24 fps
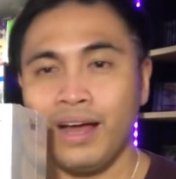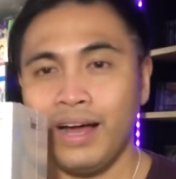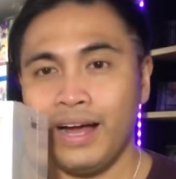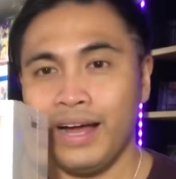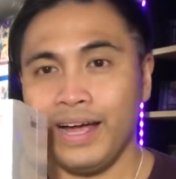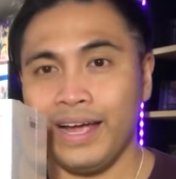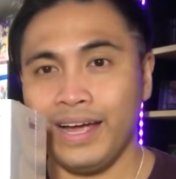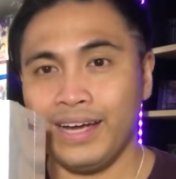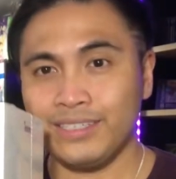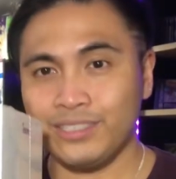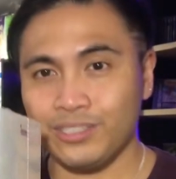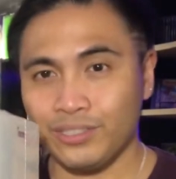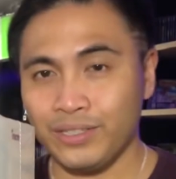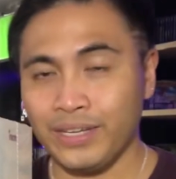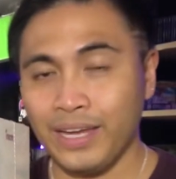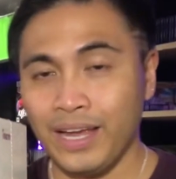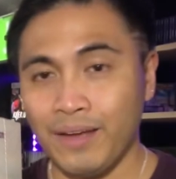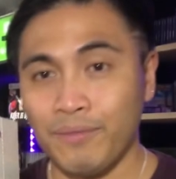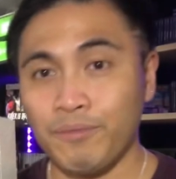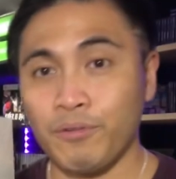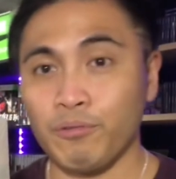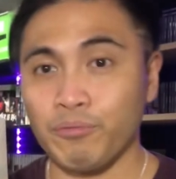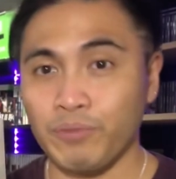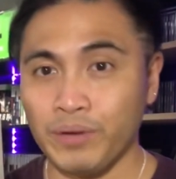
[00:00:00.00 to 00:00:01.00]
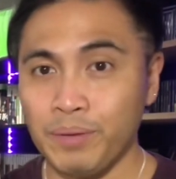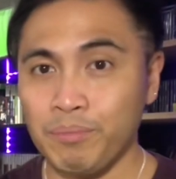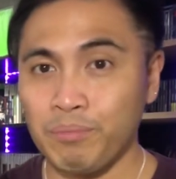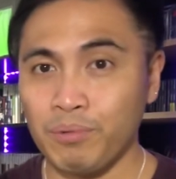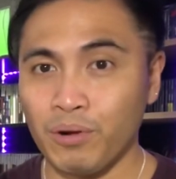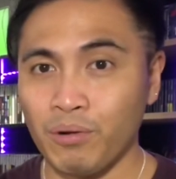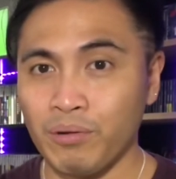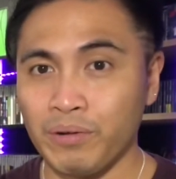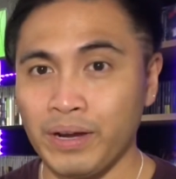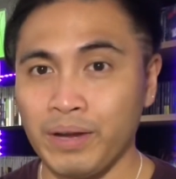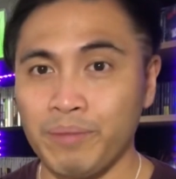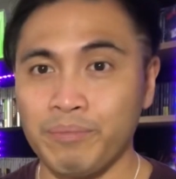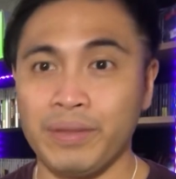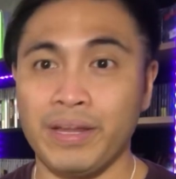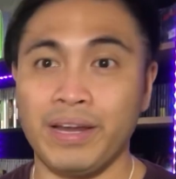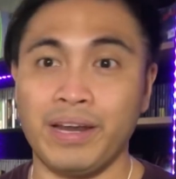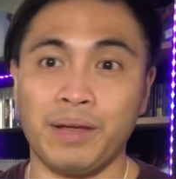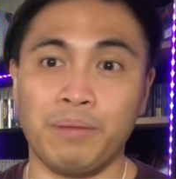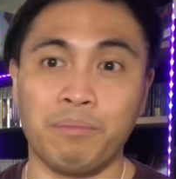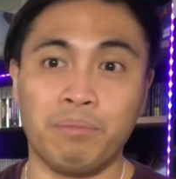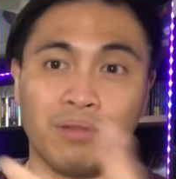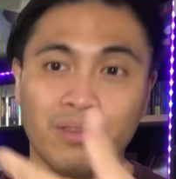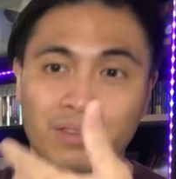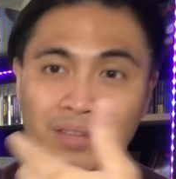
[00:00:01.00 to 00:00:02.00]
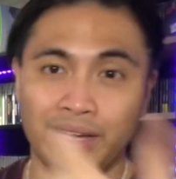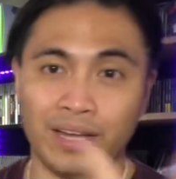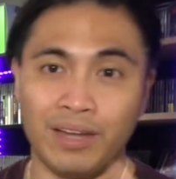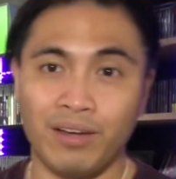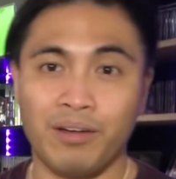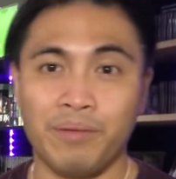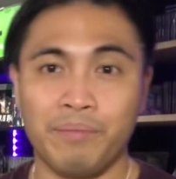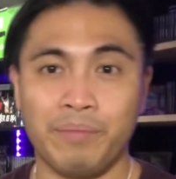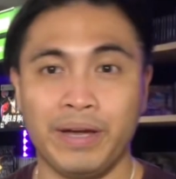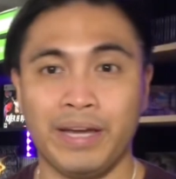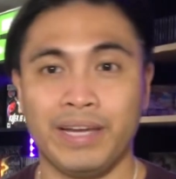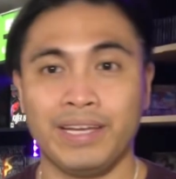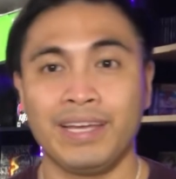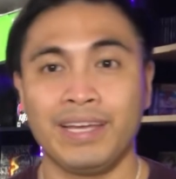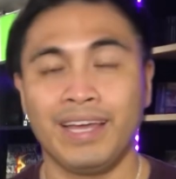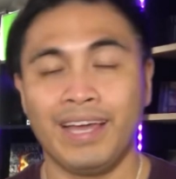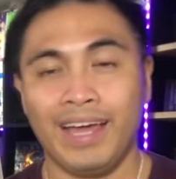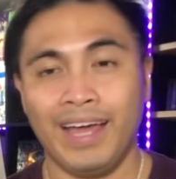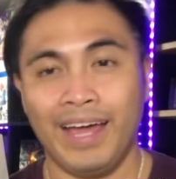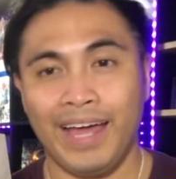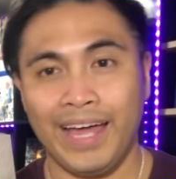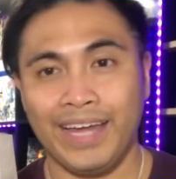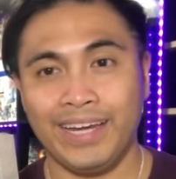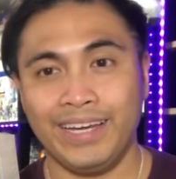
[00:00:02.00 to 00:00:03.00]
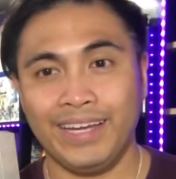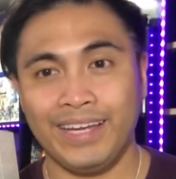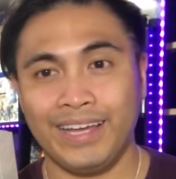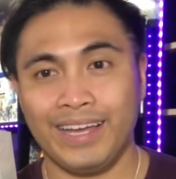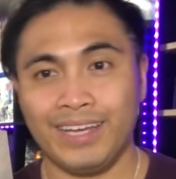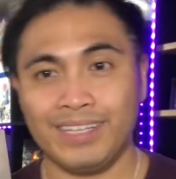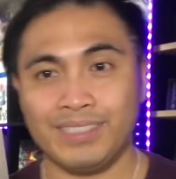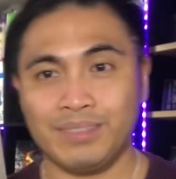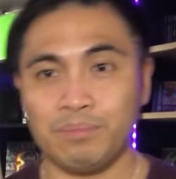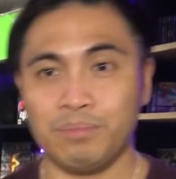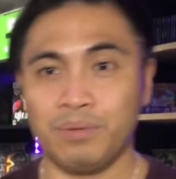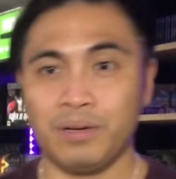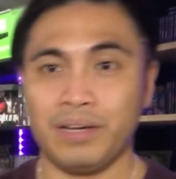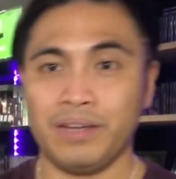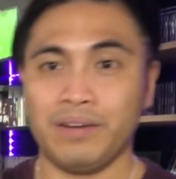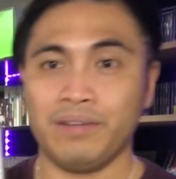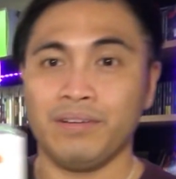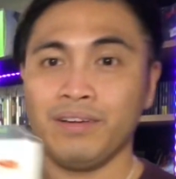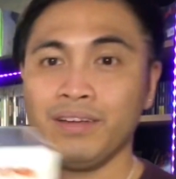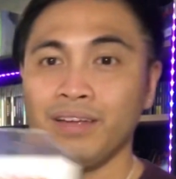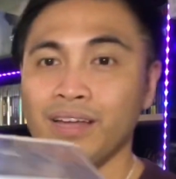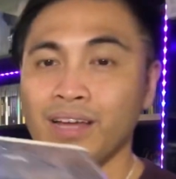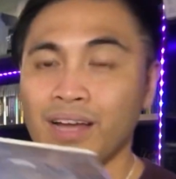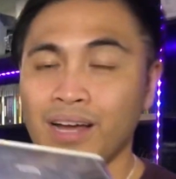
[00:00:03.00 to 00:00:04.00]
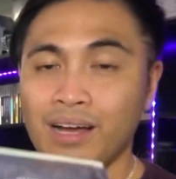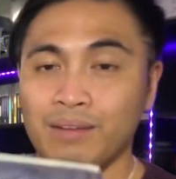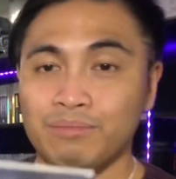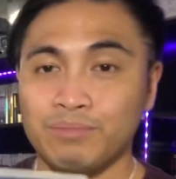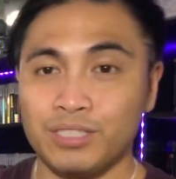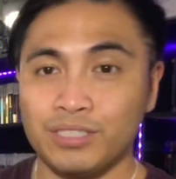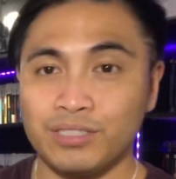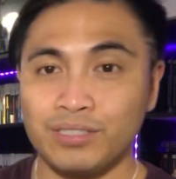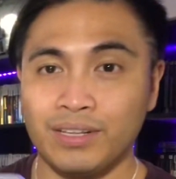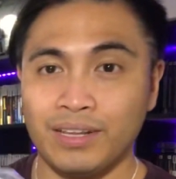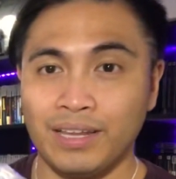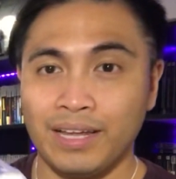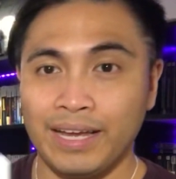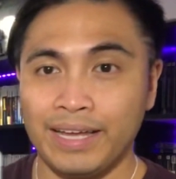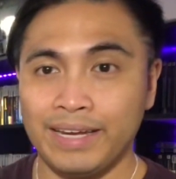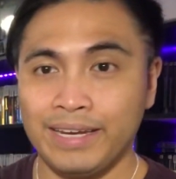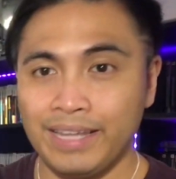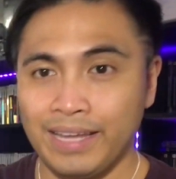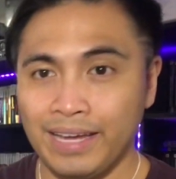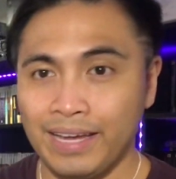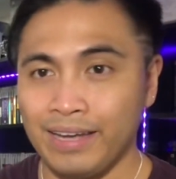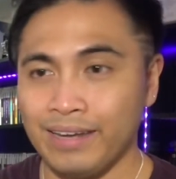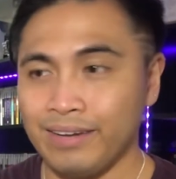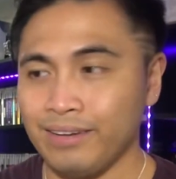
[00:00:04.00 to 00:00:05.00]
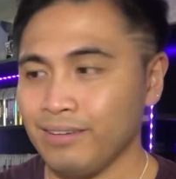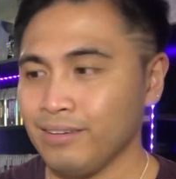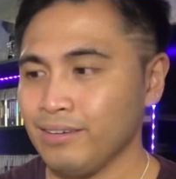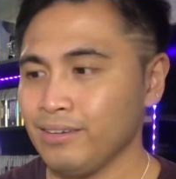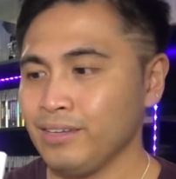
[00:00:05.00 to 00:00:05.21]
I actually have a reprogram that I play on my NES, but I'm just glad that,